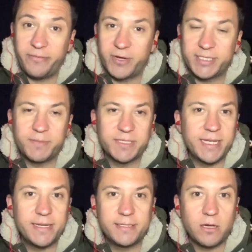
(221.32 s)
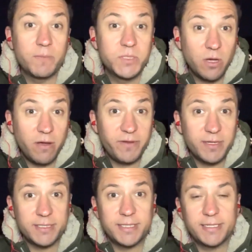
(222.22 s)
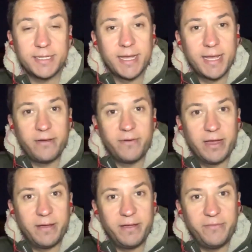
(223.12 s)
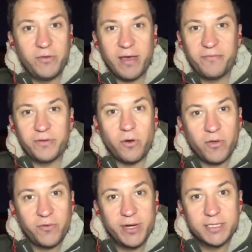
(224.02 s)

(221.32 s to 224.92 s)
for example, send observers, that if you have North Korean